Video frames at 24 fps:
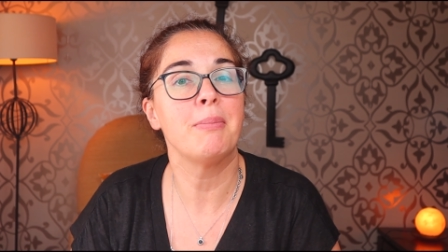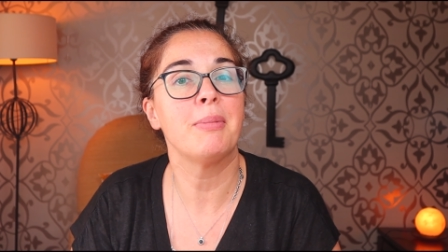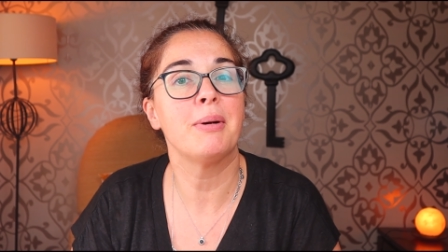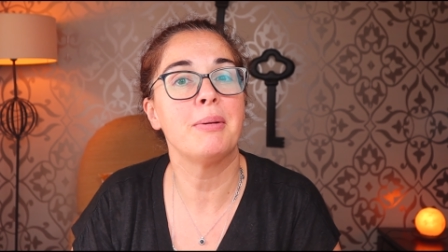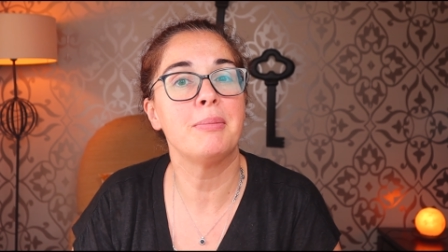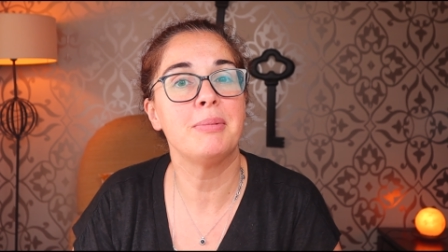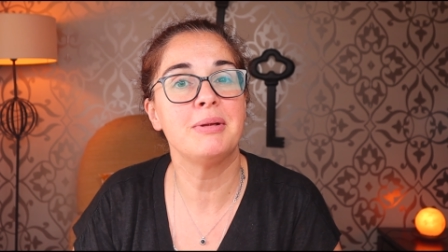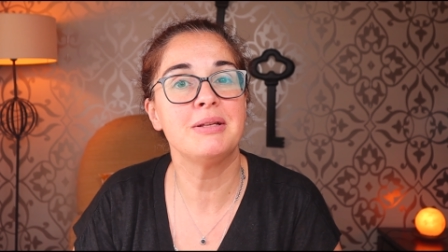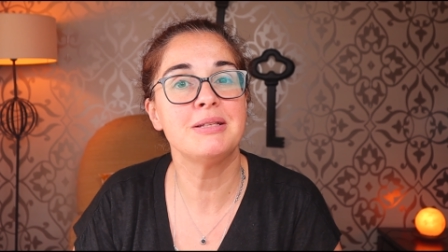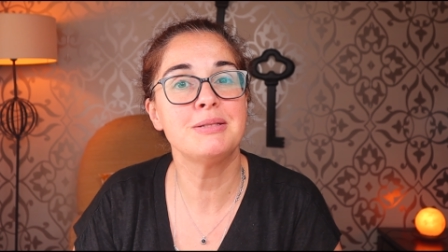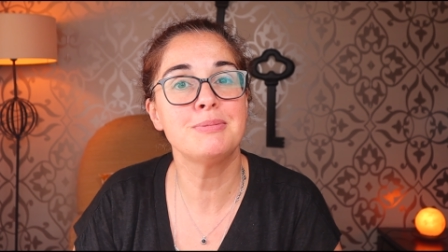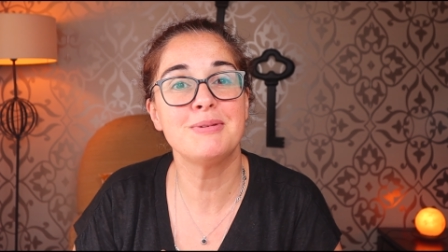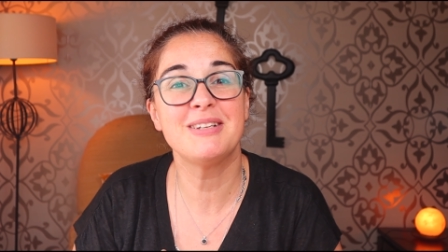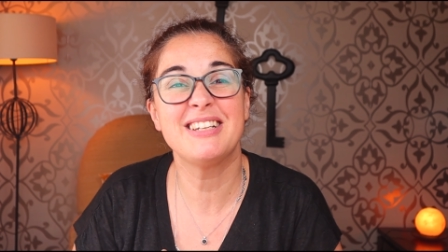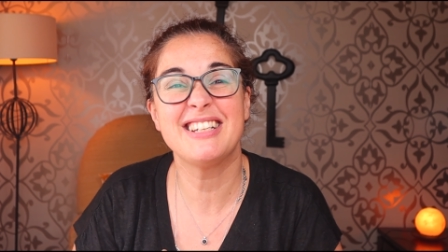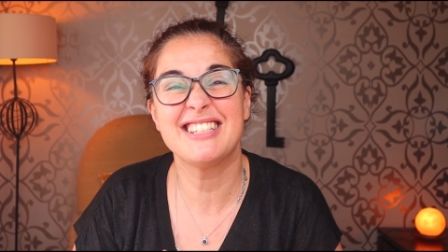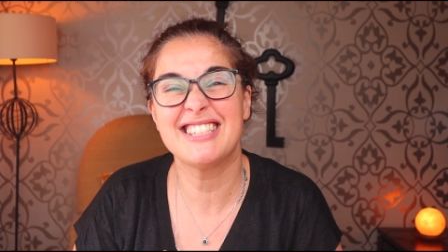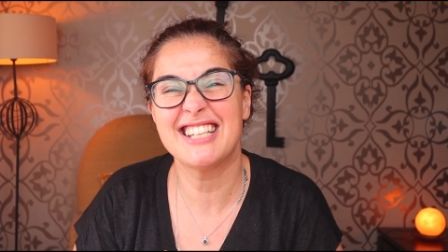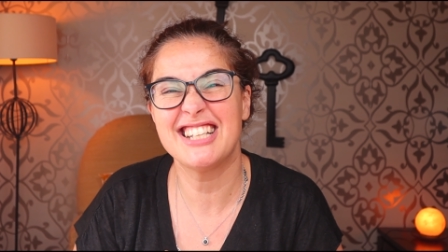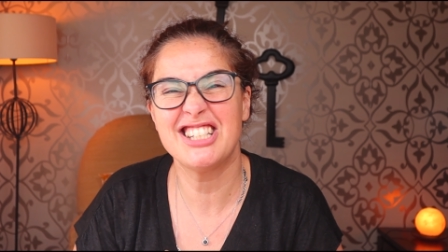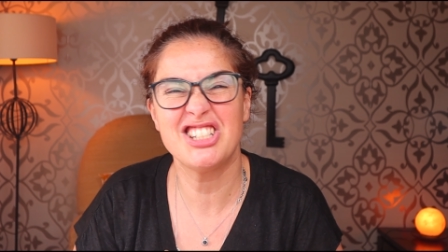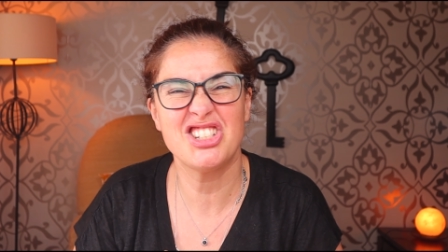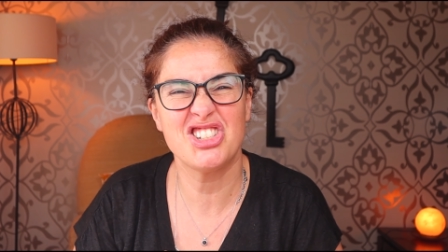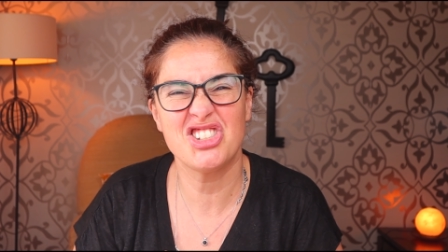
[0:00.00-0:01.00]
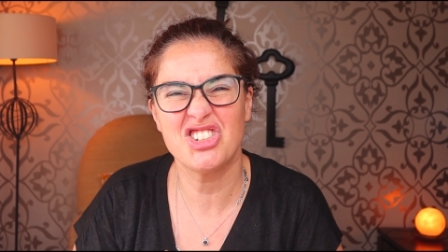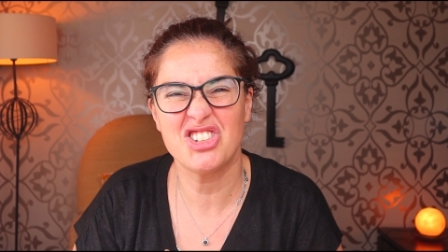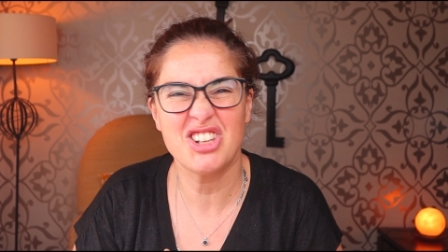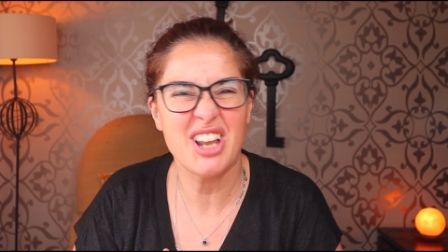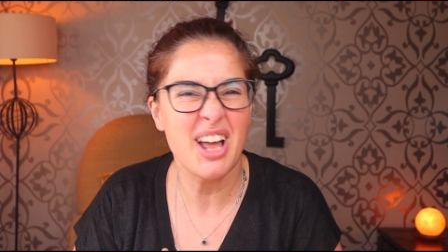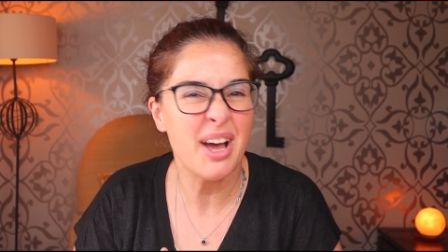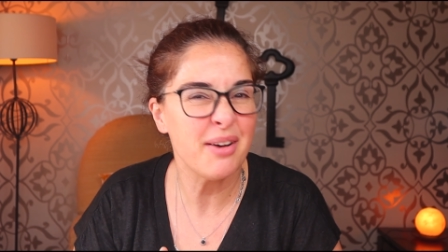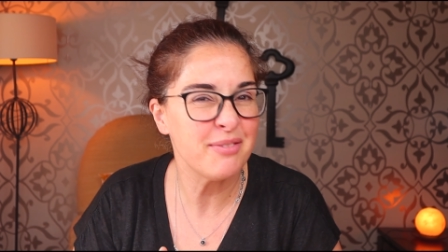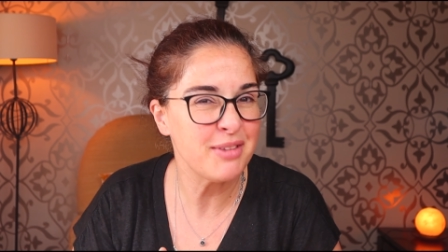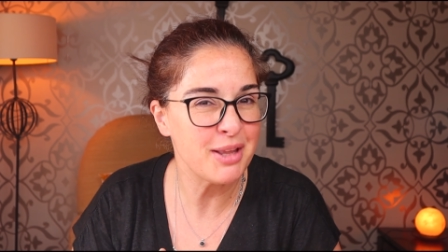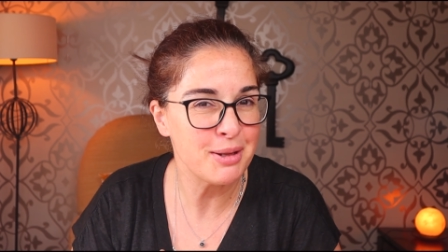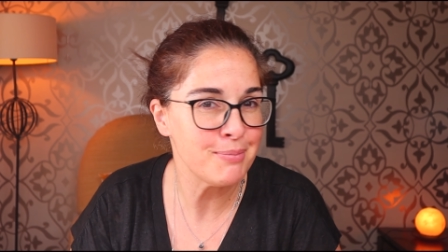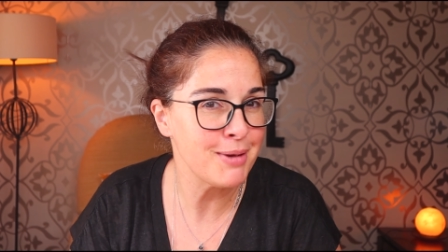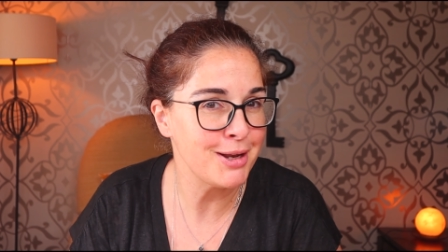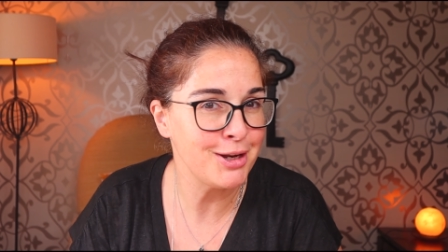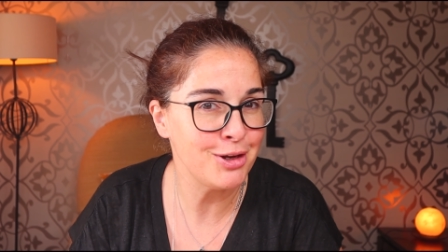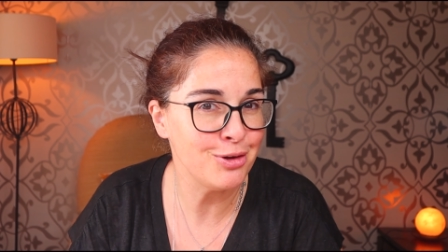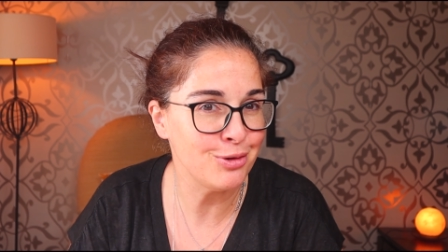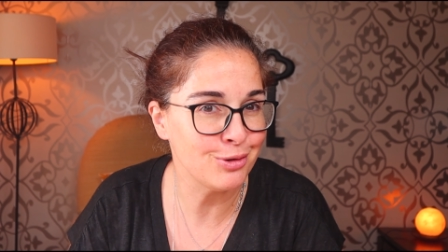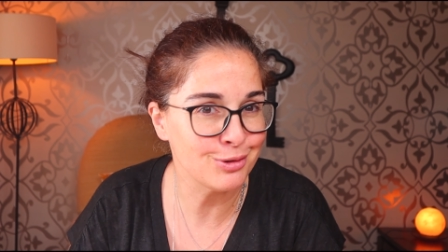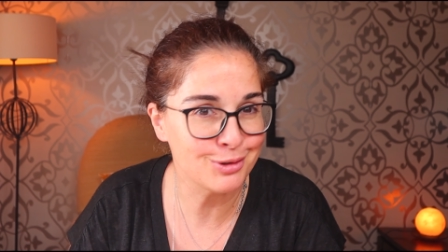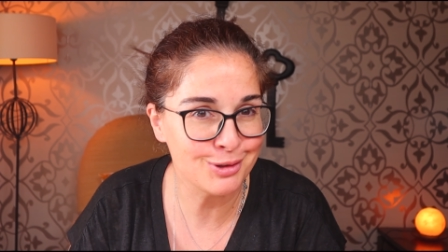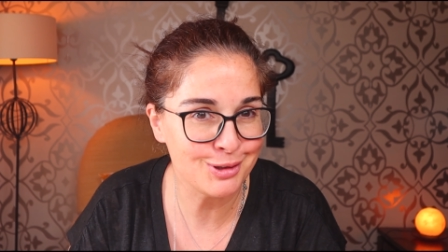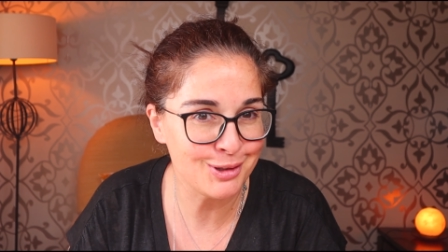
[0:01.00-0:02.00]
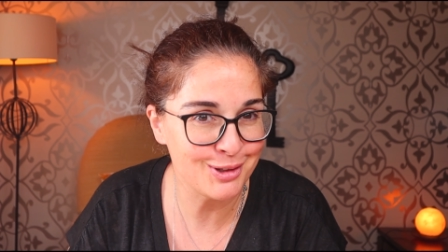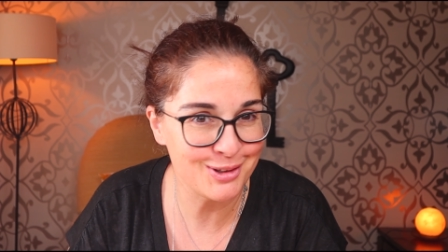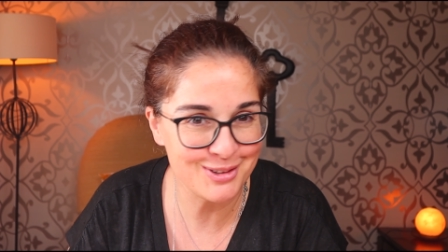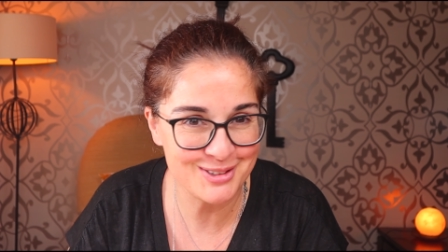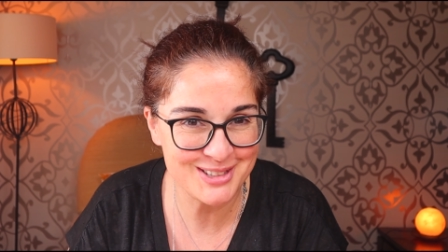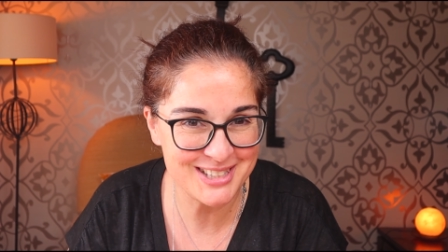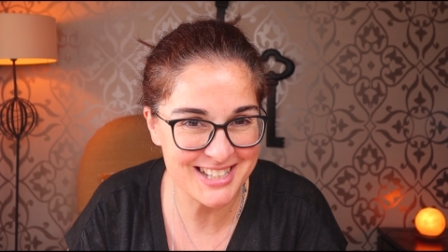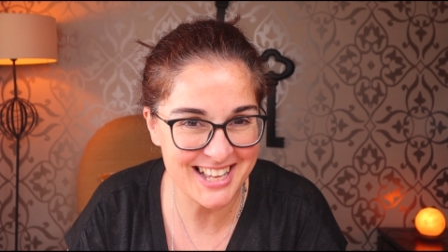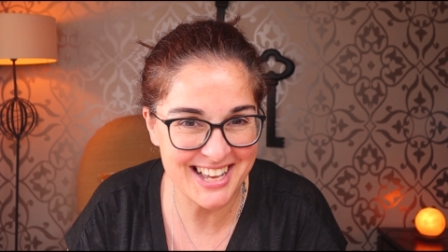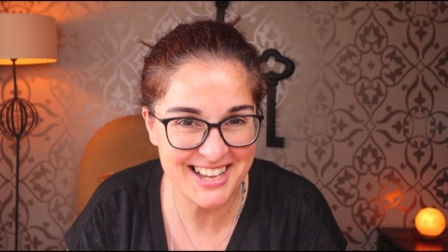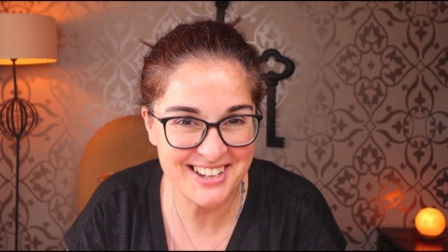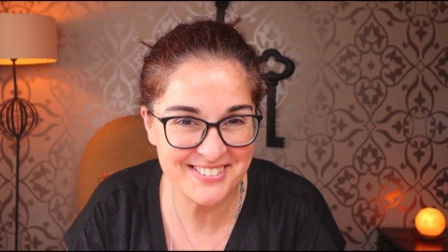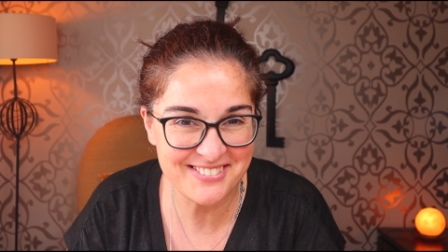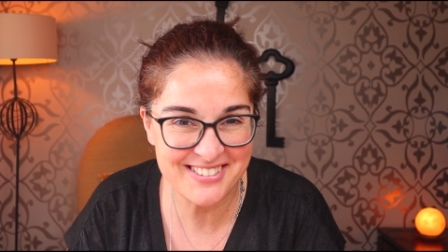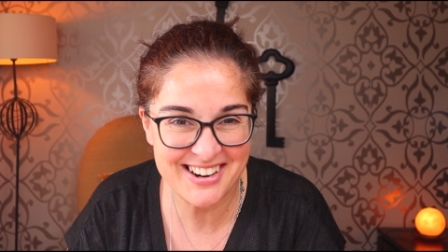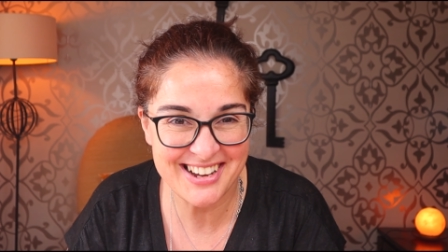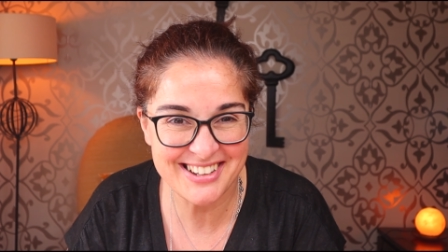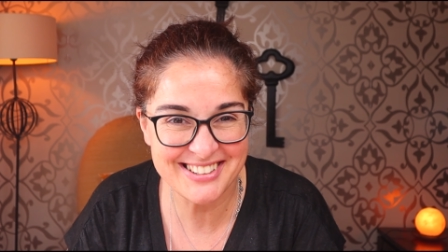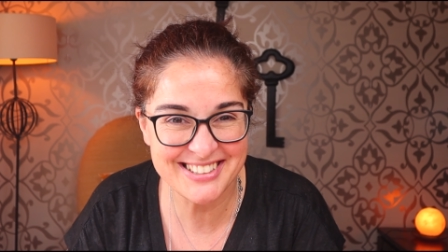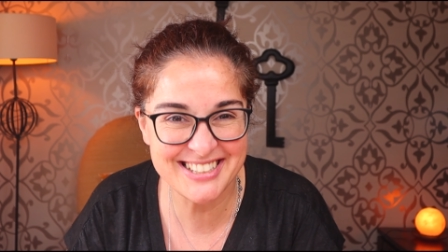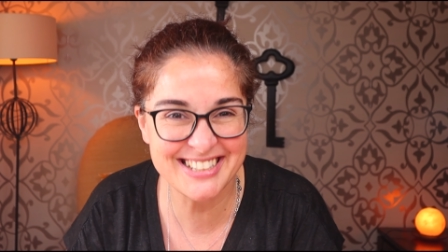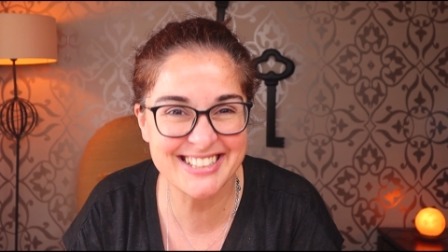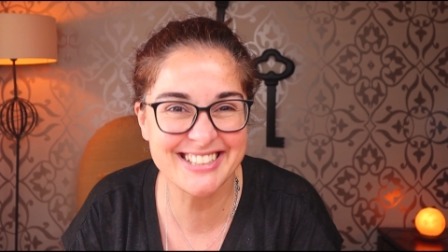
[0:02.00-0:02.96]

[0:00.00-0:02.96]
bubbles because I just don't have that many old clothes lying around.